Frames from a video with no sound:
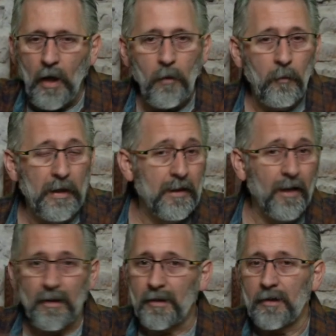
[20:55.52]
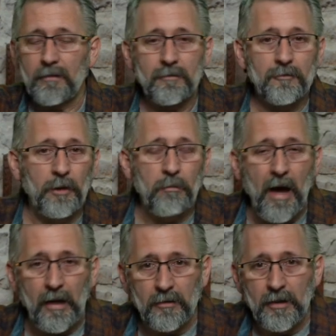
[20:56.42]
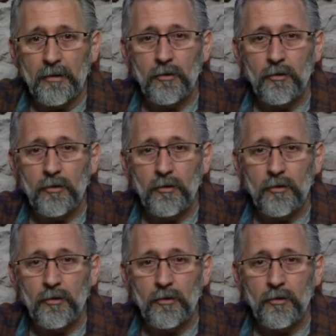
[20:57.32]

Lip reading: we gutted it, remodeled it,